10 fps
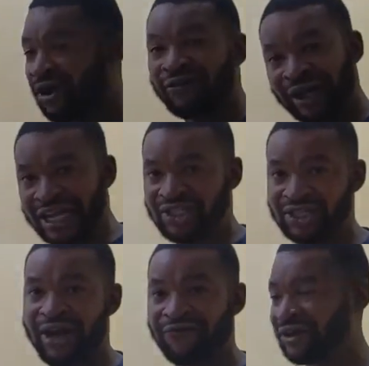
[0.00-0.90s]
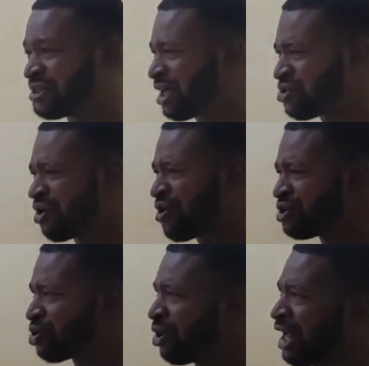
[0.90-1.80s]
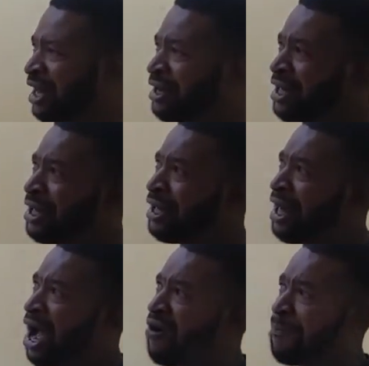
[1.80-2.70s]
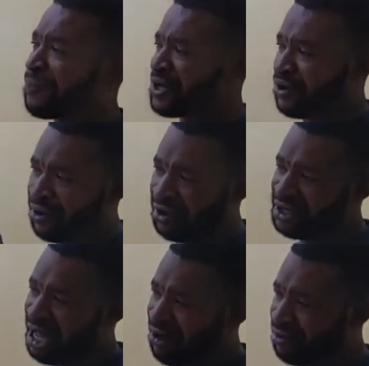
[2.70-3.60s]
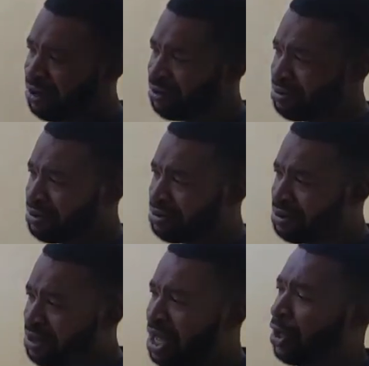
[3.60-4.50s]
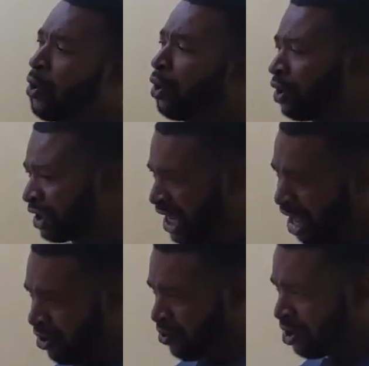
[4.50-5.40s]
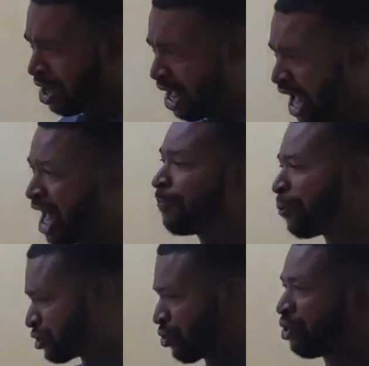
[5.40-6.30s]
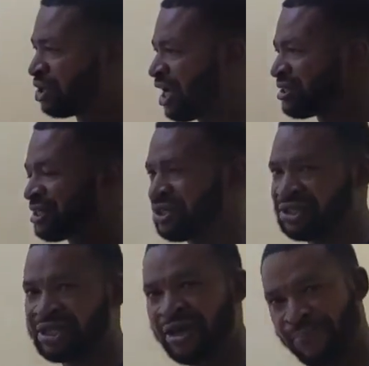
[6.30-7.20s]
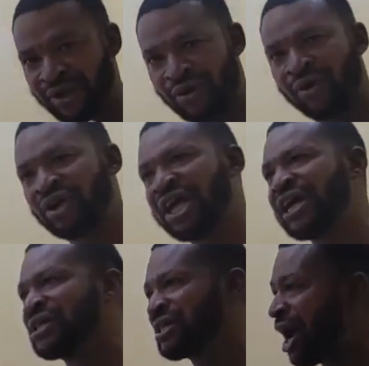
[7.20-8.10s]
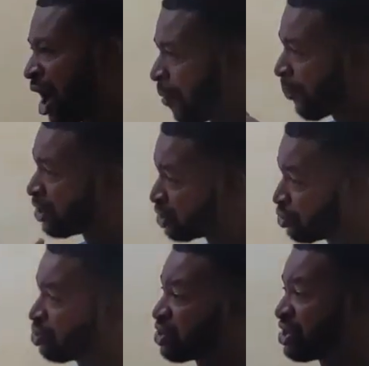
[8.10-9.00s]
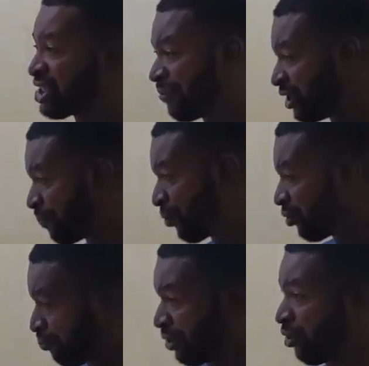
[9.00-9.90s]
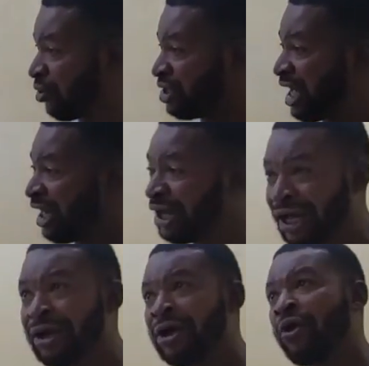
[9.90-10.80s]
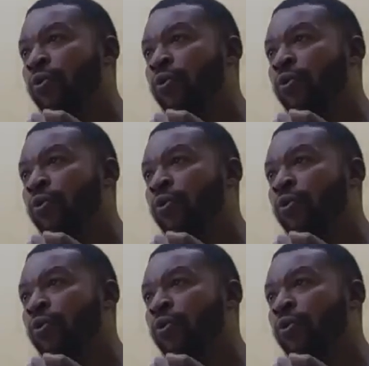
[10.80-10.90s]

of Nigeria, for instance, we are going to look at our pre-colonial, colonial, and post-colonial studies. Pre-colonial is our political system in the pre-colonial era.